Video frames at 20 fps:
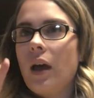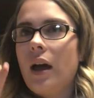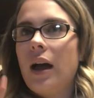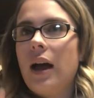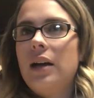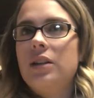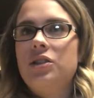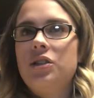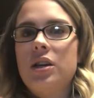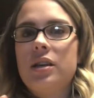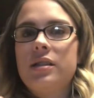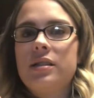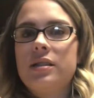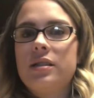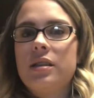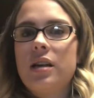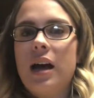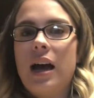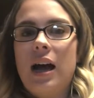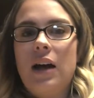I
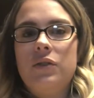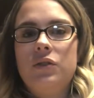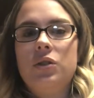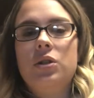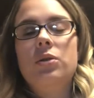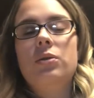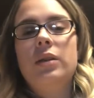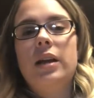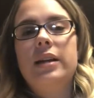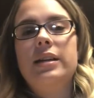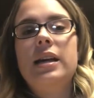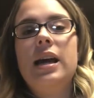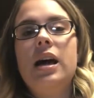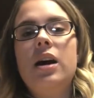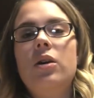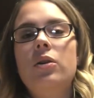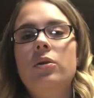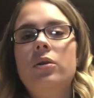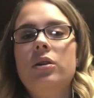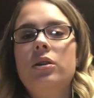just have to lay
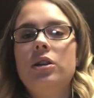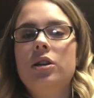down,